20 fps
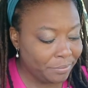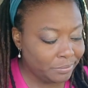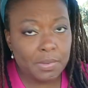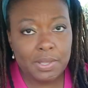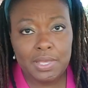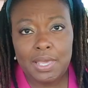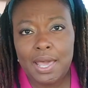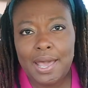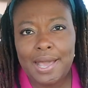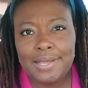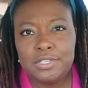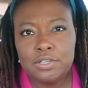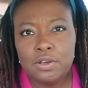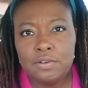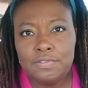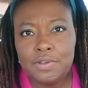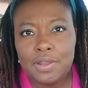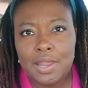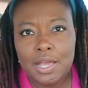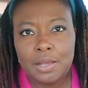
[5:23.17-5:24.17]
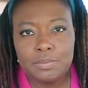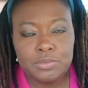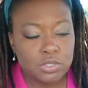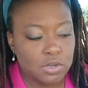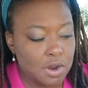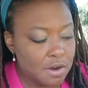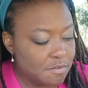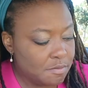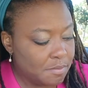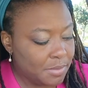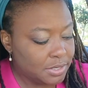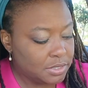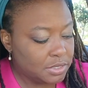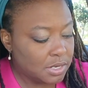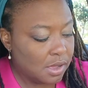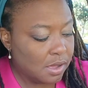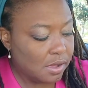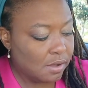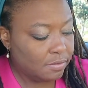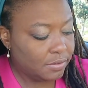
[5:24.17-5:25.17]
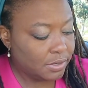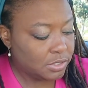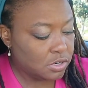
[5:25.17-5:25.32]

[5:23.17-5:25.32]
But yeah, I don't feel like I'm starving myself.